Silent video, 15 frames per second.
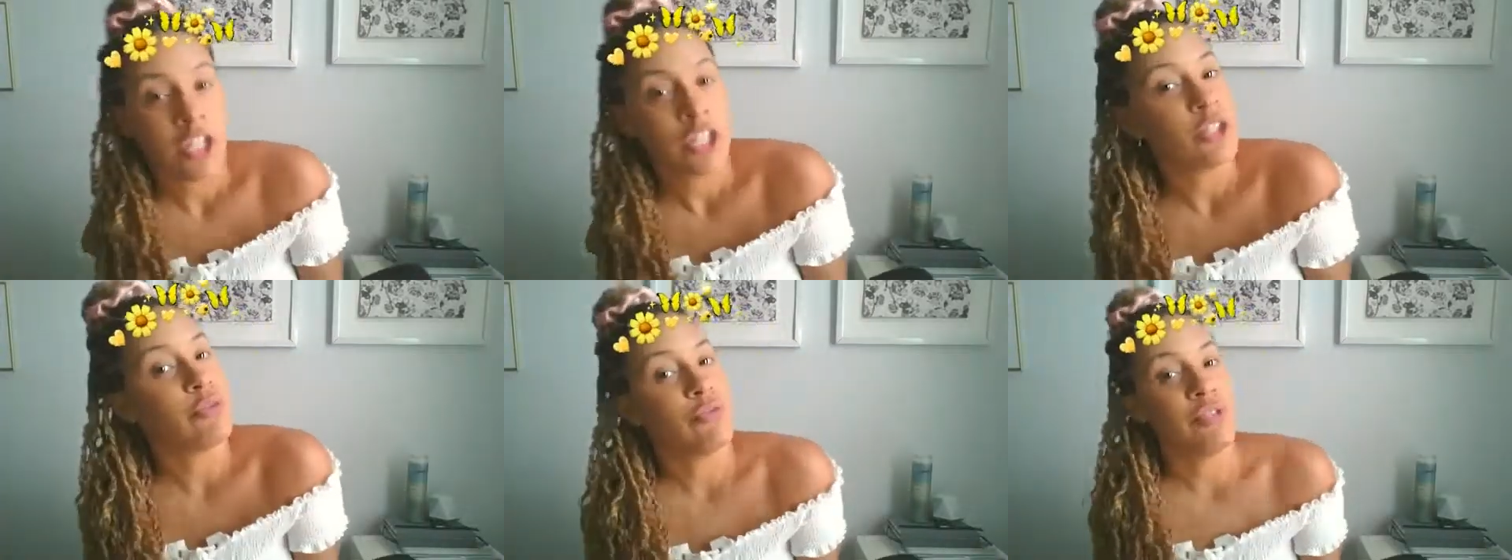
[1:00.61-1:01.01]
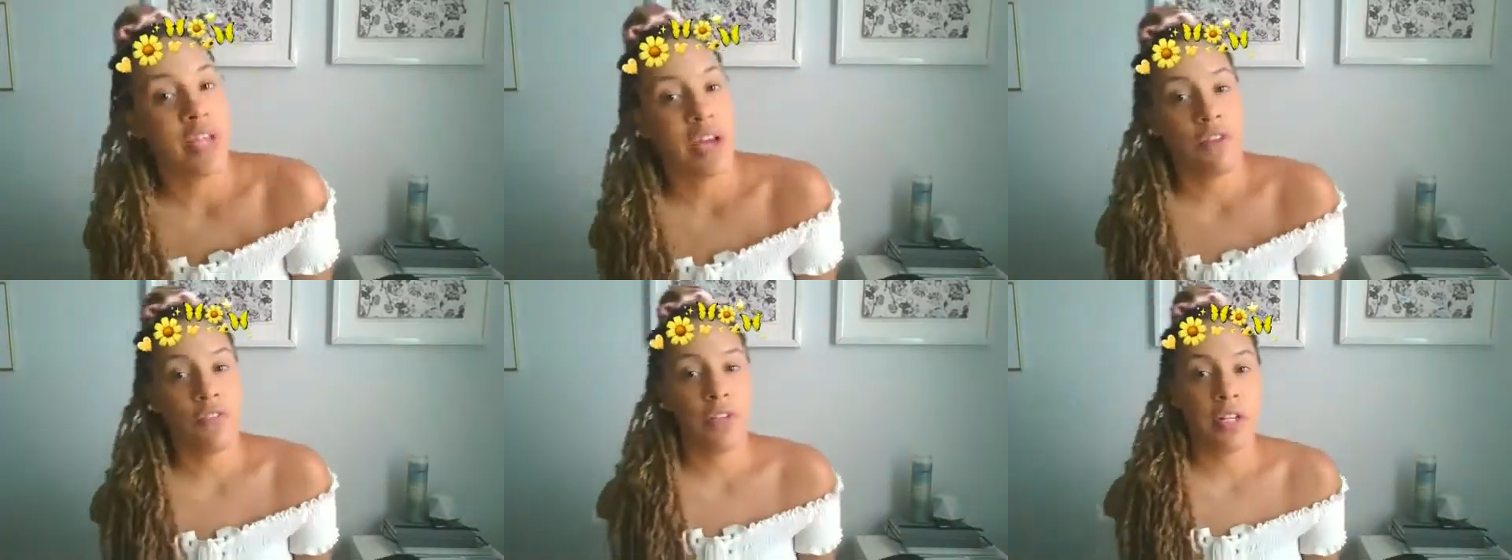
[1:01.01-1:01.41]
you
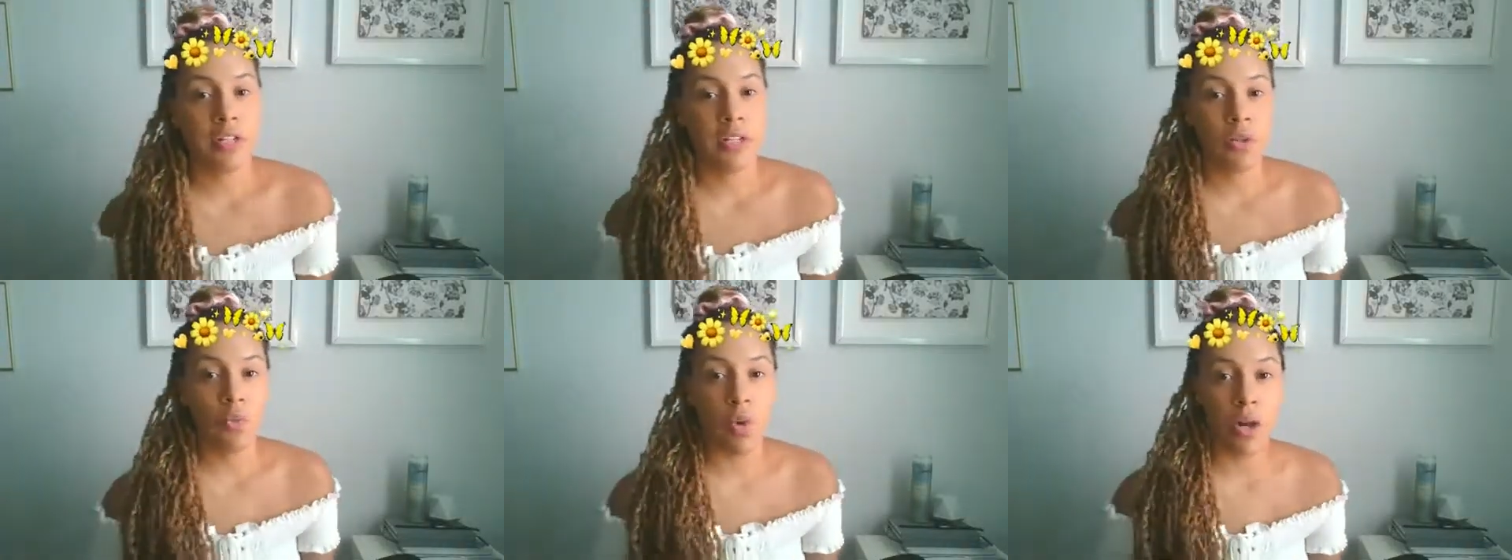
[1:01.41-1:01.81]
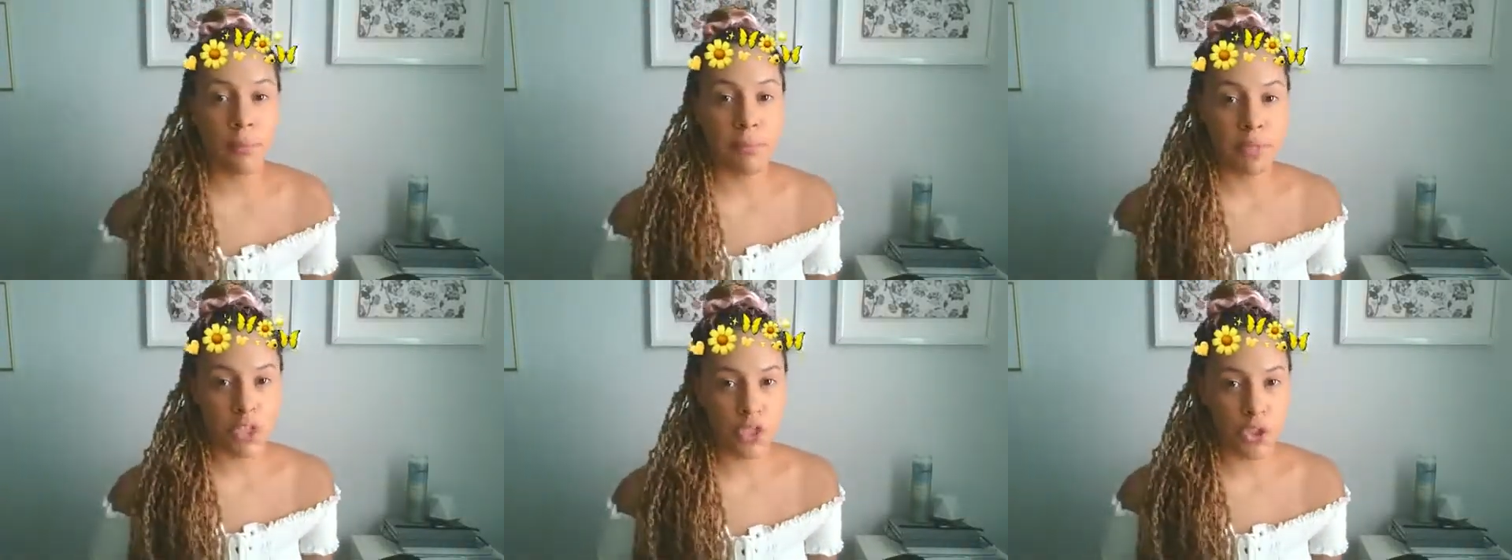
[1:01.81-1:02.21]
definitely want to
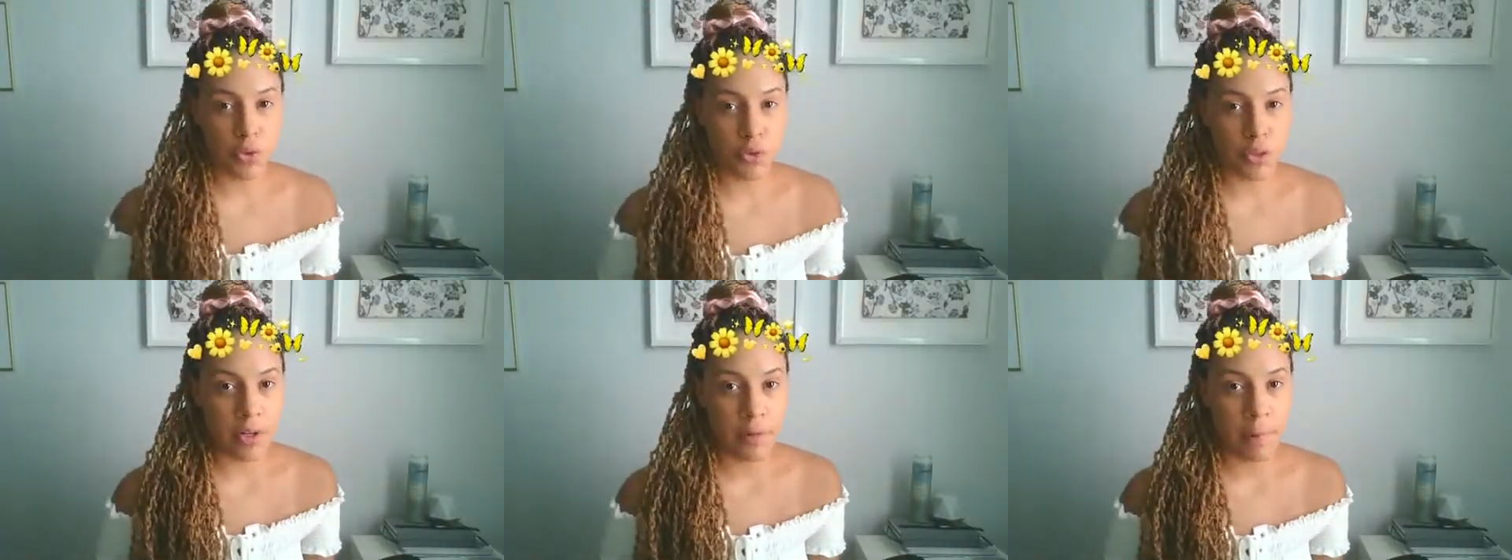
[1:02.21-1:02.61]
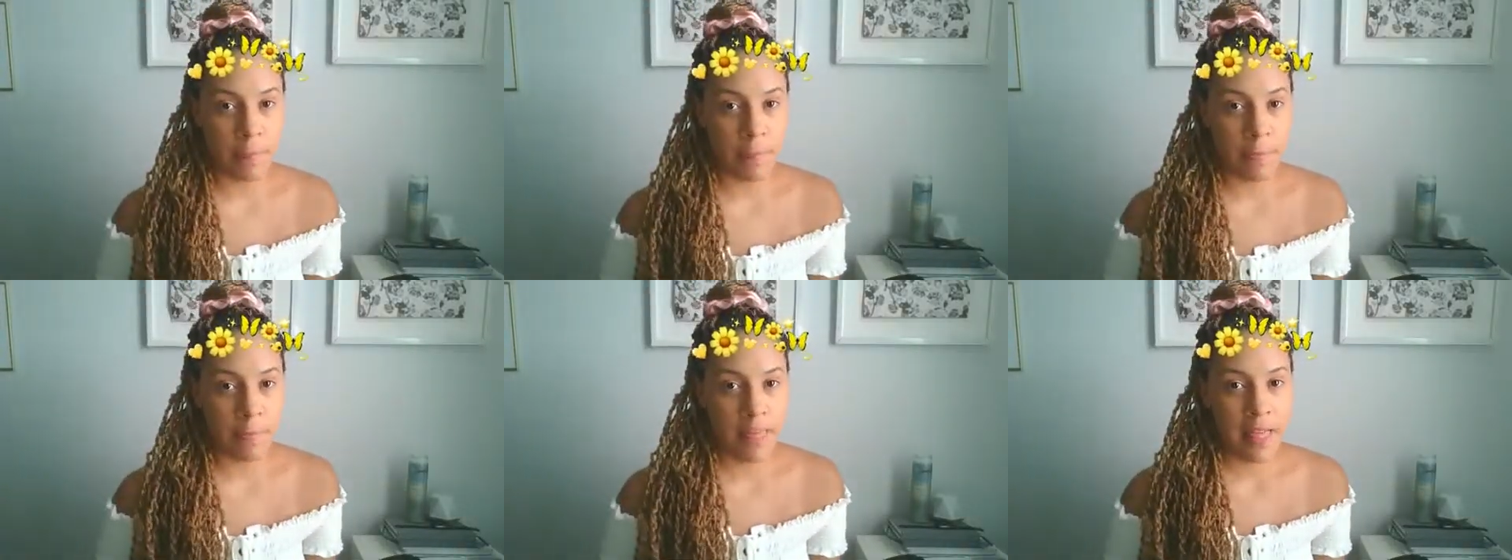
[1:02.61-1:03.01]
make sure
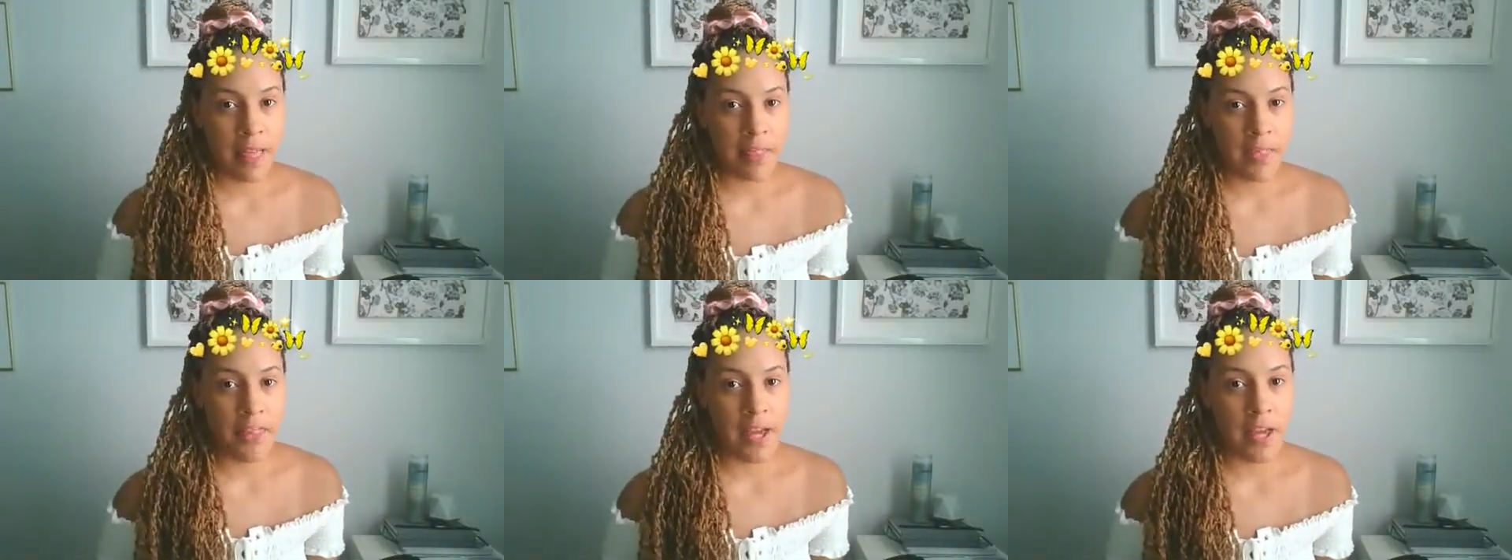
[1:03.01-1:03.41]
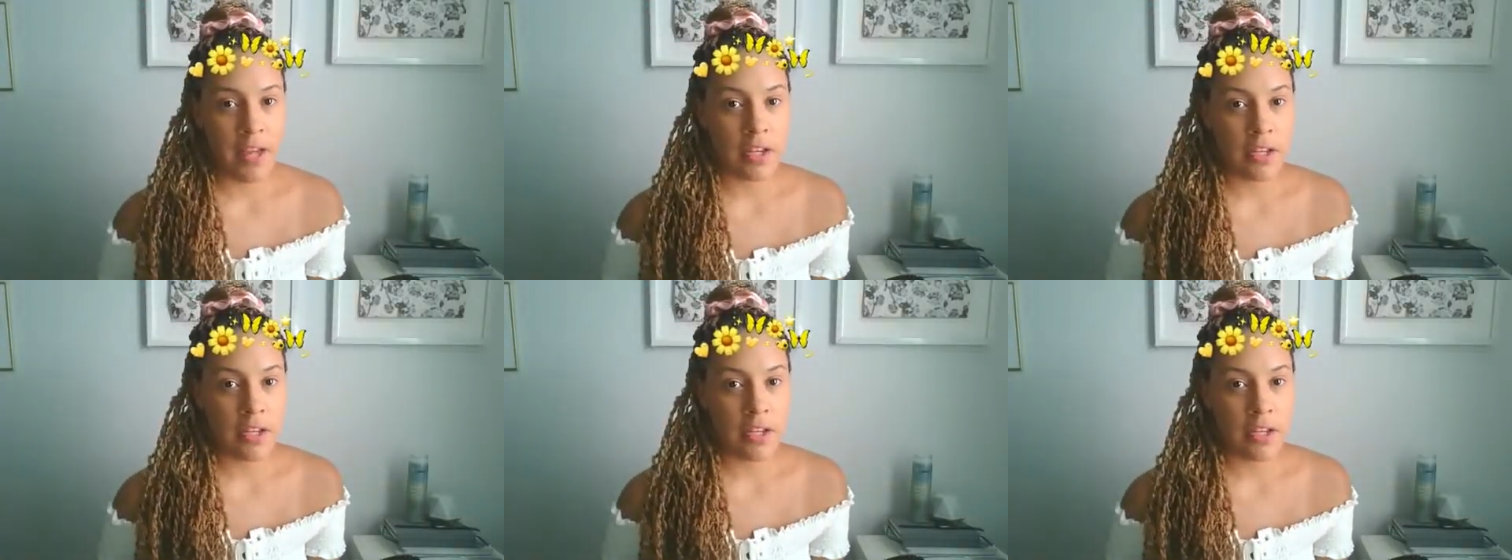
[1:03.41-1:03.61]
that